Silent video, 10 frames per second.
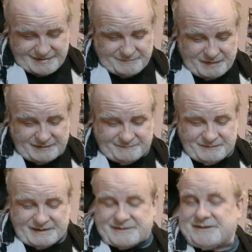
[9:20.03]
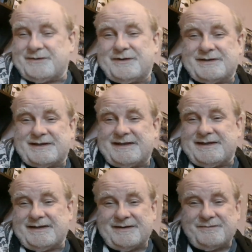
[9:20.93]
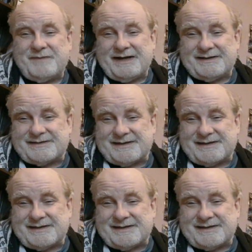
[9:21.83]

But as soon as he makes